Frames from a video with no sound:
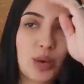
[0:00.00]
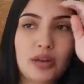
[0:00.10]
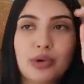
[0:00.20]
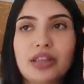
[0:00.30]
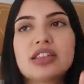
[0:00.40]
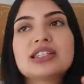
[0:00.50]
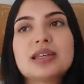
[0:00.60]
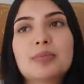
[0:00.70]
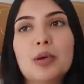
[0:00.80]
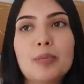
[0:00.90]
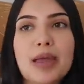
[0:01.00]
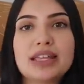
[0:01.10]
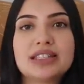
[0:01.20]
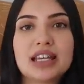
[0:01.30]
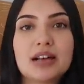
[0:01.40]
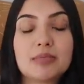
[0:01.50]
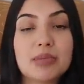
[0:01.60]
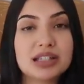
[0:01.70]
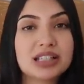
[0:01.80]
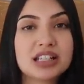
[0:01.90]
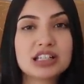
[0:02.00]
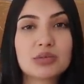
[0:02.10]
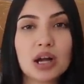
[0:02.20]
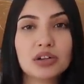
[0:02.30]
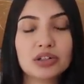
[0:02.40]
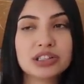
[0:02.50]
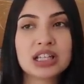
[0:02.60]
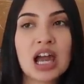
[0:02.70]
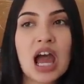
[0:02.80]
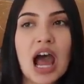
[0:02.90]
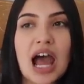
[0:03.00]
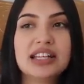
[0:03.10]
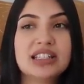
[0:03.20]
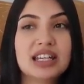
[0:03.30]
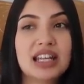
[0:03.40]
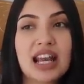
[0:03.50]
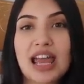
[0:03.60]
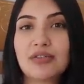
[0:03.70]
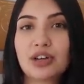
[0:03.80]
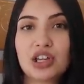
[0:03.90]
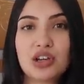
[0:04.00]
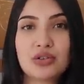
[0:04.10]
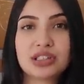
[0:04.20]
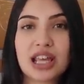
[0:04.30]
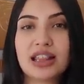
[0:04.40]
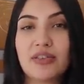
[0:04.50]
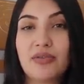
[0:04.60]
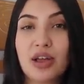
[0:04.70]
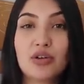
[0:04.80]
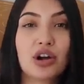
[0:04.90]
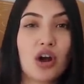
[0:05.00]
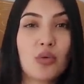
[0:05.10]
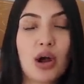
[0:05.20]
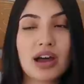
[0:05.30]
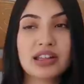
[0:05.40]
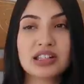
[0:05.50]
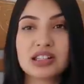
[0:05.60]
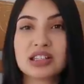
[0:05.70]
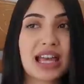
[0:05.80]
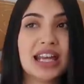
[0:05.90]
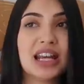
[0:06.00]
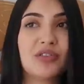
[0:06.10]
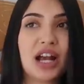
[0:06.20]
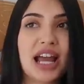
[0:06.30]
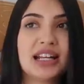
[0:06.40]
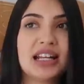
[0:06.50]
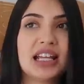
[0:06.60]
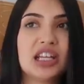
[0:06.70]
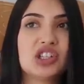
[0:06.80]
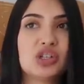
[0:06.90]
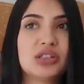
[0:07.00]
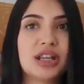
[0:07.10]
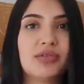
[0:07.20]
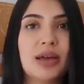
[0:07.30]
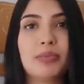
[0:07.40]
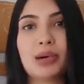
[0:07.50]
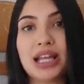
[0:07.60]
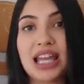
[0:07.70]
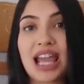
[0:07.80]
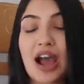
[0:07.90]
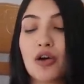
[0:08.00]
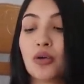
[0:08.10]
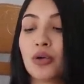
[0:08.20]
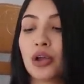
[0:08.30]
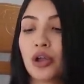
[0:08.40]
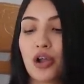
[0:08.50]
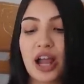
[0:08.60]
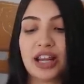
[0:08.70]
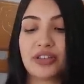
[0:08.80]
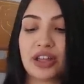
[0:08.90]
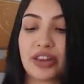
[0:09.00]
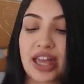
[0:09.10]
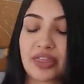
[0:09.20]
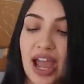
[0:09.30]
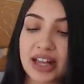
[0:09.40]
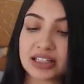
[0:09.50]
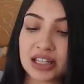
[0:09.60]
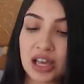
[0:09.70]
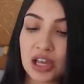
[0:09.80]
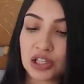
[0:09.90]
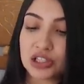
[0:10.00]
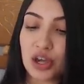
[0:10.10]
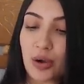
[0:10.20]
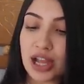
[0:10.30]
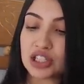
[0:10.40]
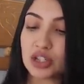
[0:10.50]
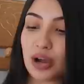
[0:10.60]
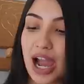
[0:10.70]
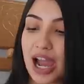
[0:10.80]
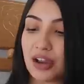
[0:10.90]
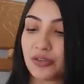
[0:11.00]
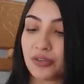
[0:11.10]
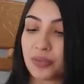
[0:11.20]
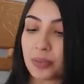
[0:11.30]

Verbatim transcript: went with the simple basic muslin swaddles. I didn't ever use like the Velcro ones. I never had any issues of them breaking out, anything like that. So I do have